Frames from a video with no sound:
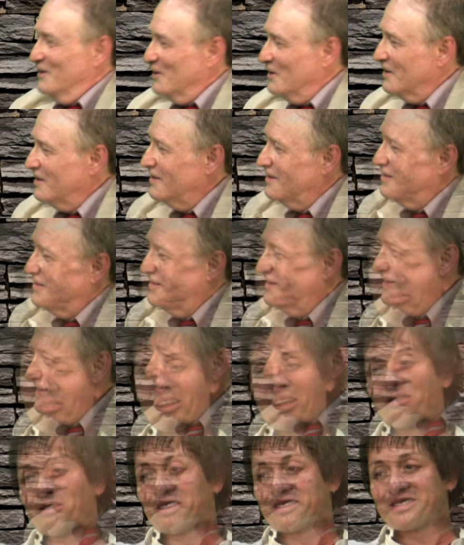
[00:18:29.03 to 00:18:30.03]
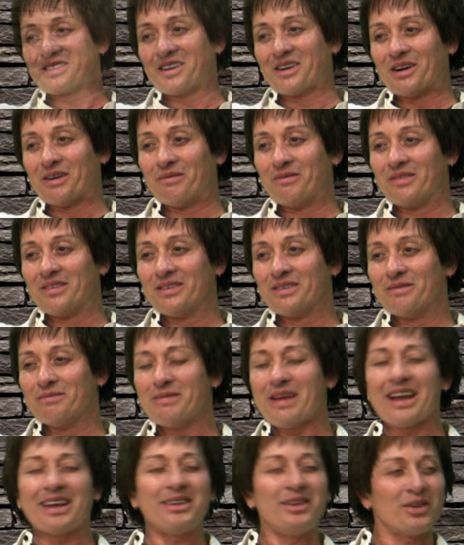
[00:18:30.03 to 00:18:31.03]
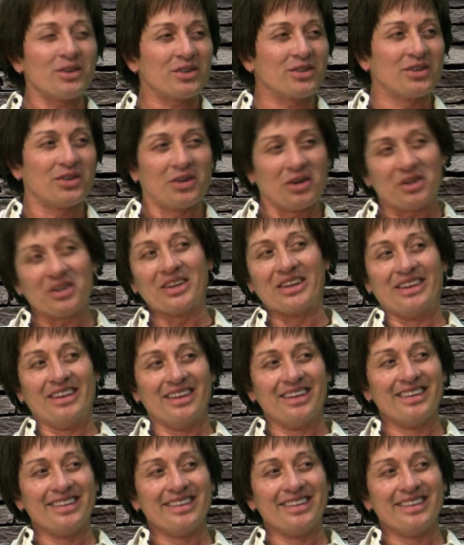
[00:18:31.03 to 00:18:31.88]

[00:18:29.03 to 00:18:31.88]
That's one of my favorites. Man, you're good.